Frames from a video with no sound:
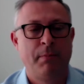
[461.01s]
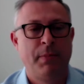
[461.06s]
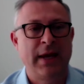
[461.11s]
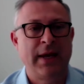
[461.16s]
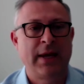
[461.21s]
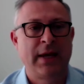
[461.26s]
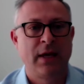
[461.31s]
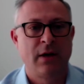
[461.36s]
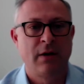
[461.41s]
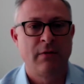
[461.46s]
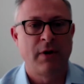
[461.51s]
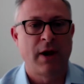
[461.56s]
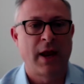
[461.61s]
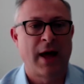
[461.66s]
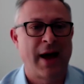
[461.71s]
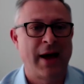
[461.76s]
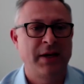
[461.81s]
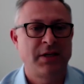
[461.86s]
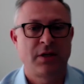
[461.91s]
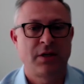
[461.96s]
beacon of
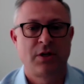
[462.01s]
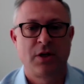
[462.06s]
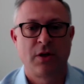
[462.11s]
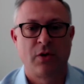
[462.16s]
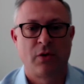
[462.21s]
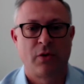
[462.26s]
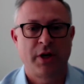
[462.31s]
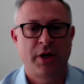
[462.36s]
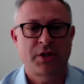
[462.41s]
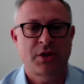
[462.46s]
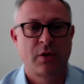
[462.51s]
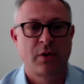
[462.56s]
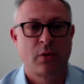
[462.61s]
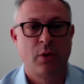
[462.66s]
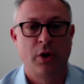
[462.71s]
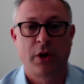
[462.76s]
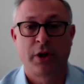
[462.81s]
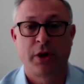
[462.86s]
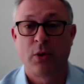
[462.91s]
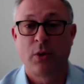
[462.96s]
light to the rest of the
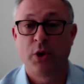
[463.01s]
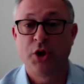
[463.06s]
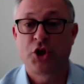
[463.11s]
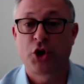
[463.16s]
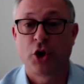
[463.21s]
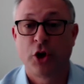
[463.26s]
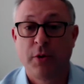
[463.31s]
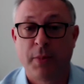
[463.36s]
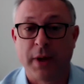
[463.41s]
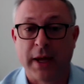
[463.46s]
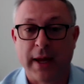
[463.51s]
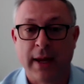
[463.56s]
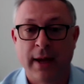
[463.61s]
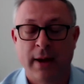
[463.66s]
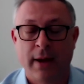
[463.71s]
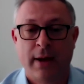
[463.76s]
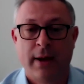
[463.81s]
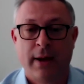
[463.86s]
world, and we should be.